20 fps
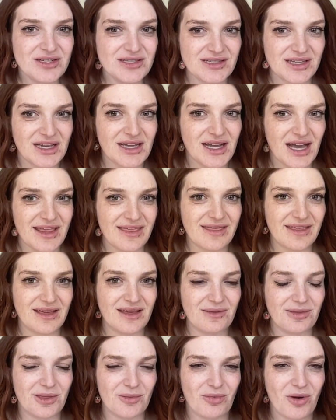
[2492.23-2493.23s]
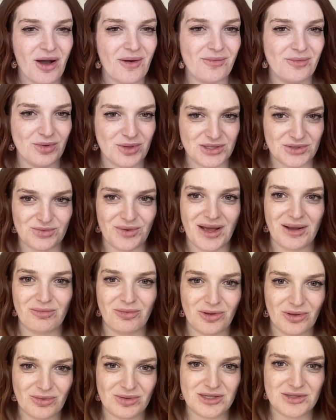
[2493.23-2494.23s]
Like I think the problem was Red
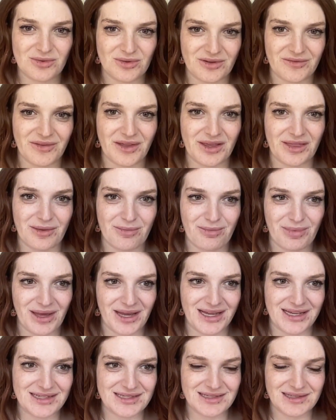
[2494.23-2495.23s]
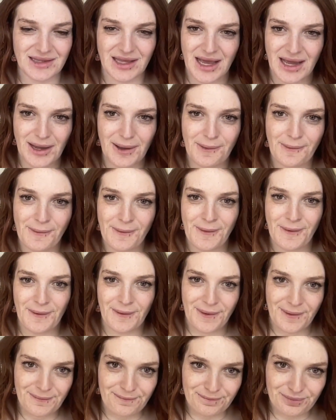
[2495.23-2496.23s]
Bull was sort of like the biggest like
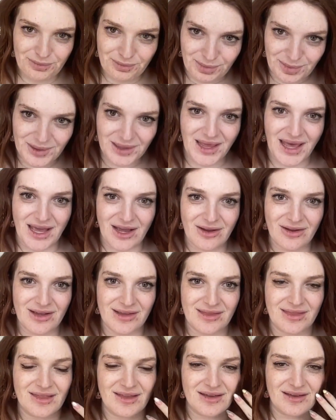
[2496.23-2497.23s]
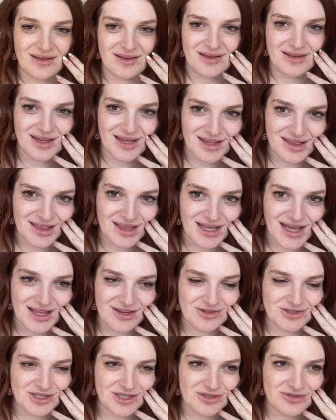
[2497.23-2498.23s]
player in the
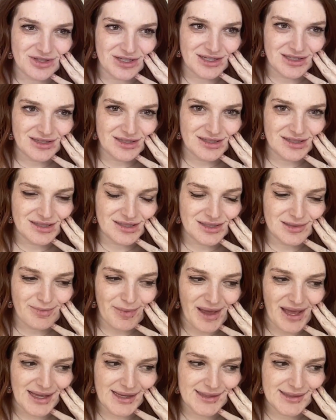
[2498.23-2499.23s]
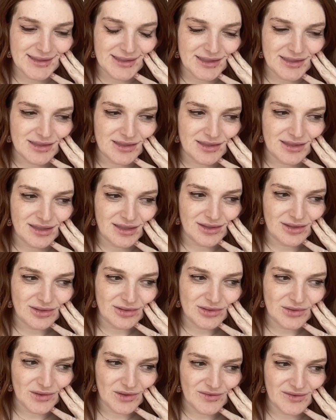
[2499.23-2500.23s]
energy drink space, and you know,
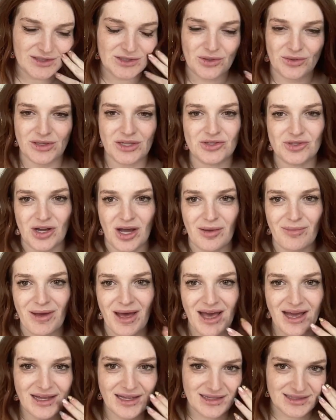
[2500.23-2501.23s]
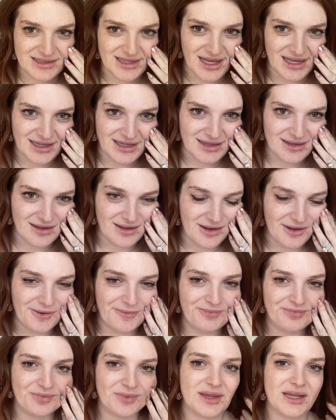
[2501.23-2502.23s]
sort of its only drawback is that it
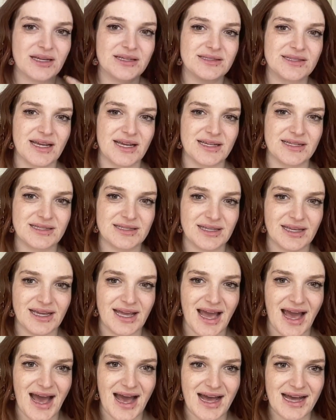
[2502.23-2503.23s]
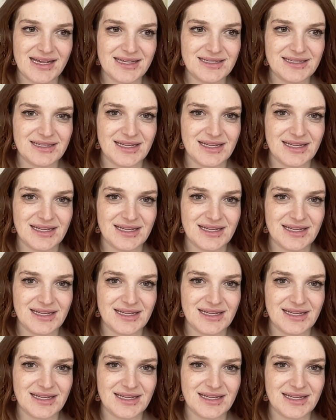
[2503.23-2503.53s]
tastes like ass.